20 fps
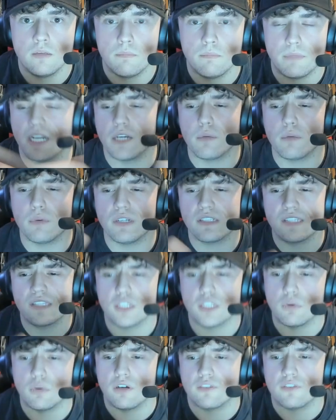But anyways,
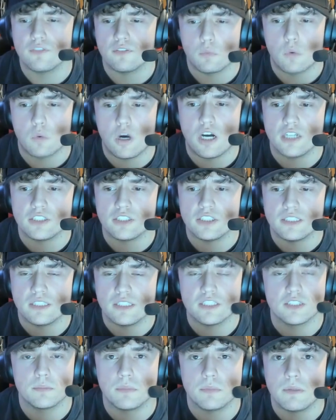thank you all for watching.
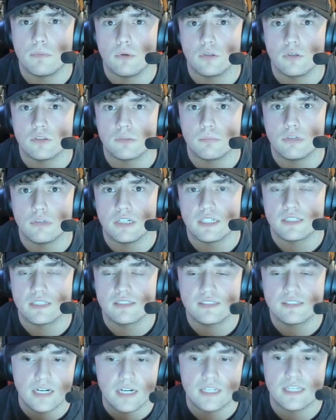This has been Bort's Bricks
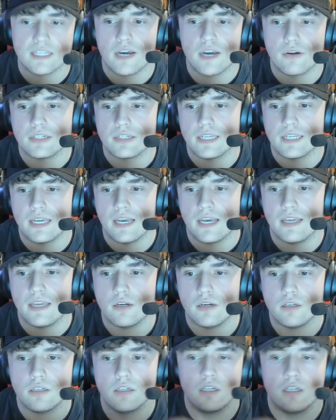signing out
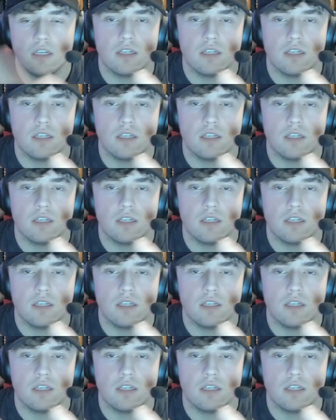again.